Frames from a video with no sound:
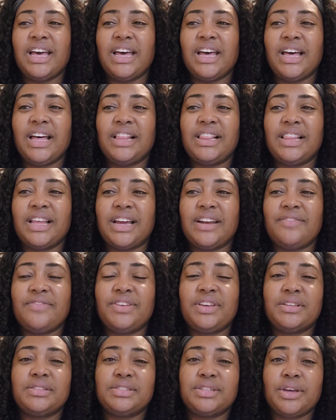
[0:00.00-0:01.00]
uh, a lot
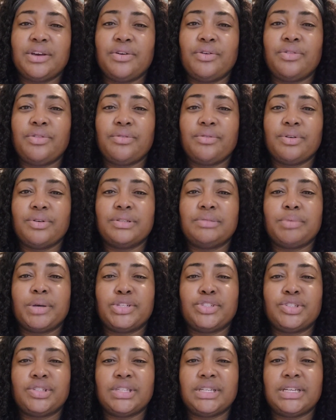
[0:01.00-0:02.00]
of kids go through,
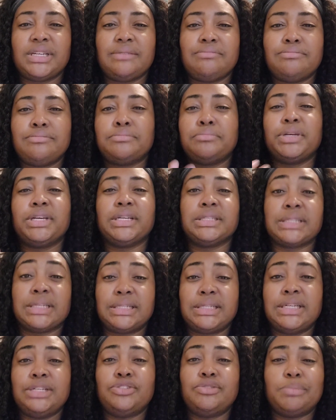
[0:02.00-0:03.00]
especially because I
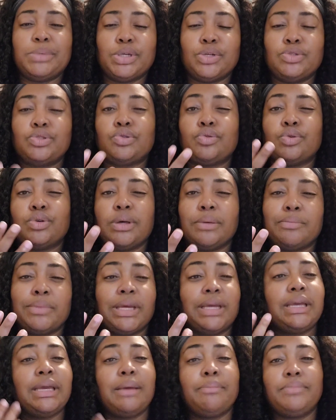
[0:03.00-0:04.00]
teach middle school. I'm
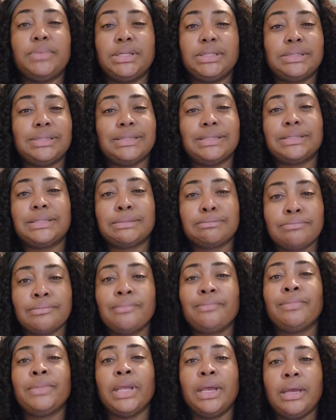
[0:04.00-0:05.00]
like, yep, this is
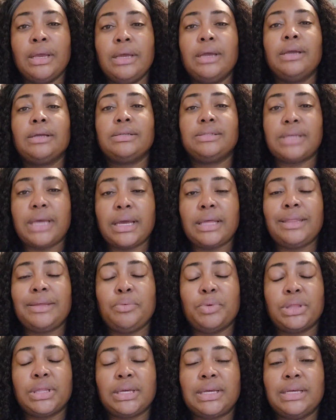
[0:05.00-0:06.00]

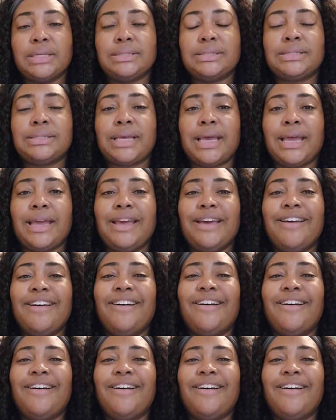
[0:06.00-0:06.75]
exactly what the kids say.